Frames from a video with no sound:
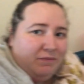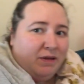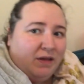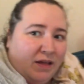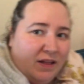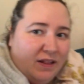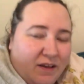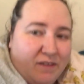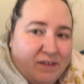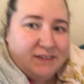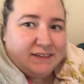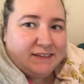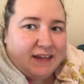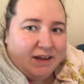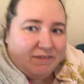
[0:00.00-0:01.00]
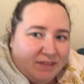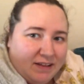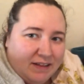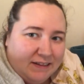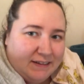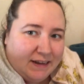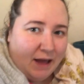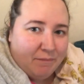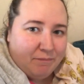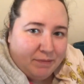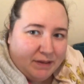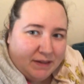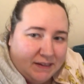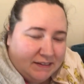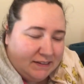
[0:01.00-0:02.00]
Jim. Lawrence is having a little nap
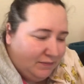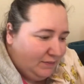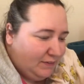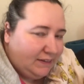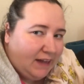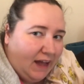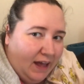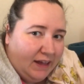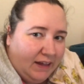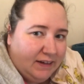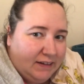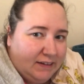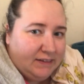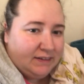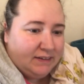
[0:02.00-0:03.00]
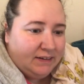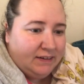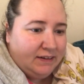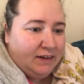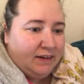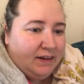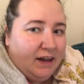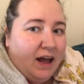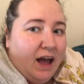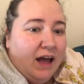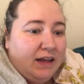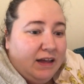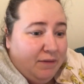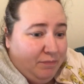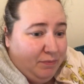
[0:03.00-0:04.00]
because he was tired.
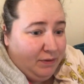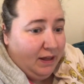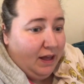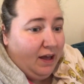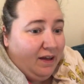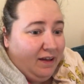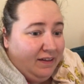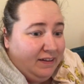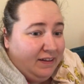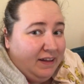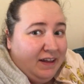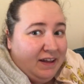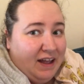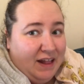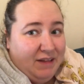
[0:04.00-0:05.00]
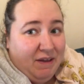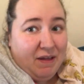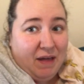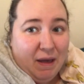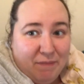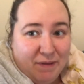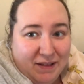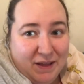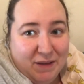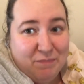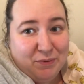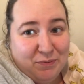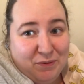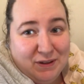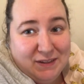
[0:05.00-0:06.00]
I'm gonna put it on. Anyway, I better
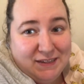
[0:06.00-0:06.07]
put